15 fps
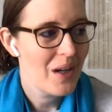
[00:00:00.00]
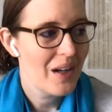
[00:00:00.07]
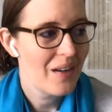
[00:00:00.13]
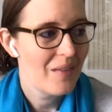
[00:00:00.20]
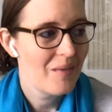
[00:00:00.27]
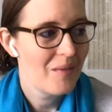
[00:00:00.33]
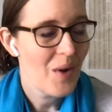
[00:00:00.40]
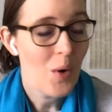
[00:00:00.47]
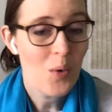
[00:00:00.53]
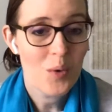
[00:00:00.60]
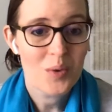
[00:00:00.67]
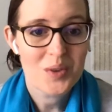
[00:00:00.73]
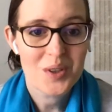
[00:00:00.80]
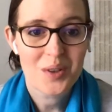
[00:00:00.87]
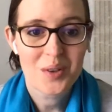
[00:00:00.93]

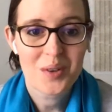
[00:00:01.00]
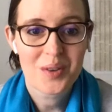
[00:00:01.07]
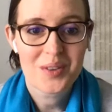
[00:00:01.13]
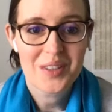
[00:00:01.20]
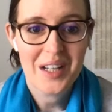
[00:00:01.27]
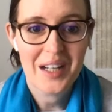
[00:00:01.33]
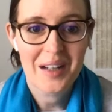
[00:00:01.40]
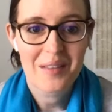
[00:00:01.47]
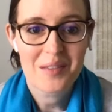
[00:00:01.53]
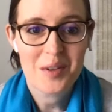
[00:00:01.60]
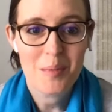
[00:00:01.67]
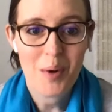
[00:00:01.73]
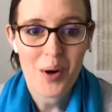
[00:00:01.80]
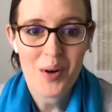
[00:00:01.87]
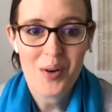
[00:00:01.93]

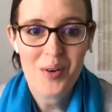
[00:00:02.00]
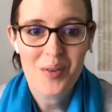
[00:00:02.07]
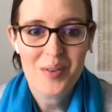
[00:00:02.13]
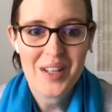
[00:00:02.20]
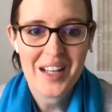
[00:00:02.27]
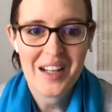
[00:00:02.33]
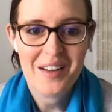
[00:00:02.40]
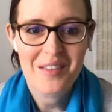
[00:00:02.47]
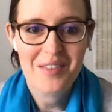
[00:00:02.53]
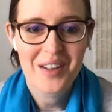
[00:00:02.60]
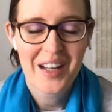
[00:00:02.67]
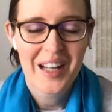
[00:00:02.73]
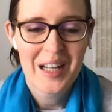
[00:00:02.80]
Tomorrow we have